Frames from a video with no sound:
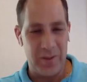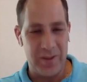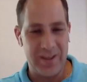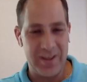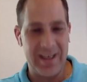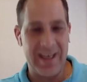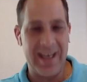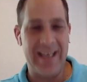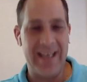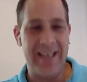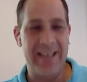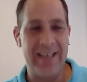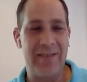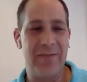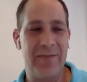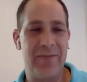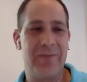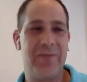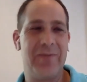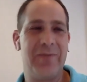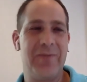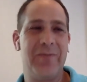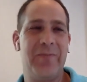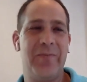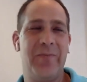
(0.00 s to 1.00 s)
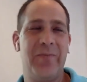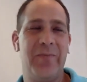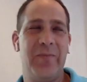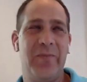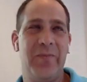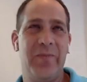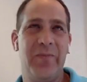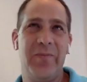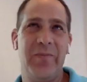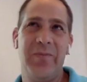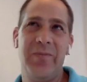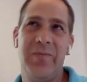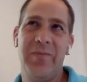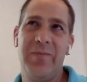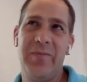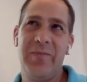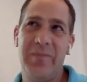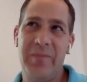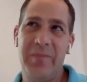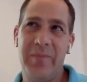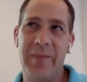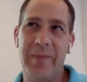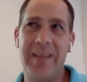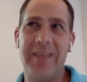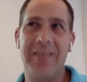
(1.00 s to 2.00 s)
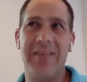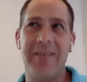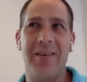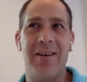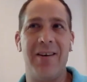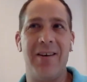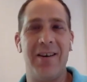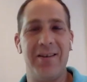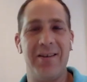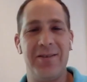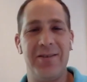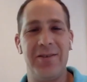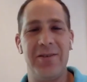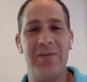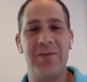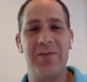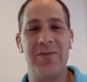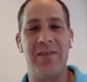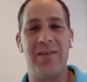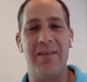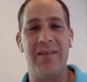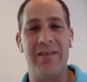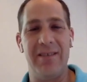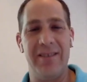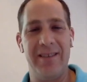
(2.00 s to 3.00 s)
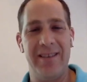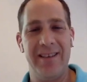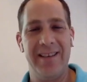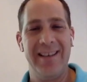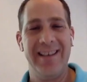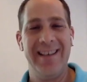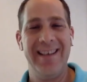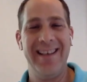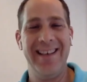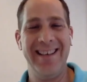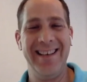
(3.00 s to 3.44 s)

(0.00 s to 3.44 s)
which kind of makes it hard to use R.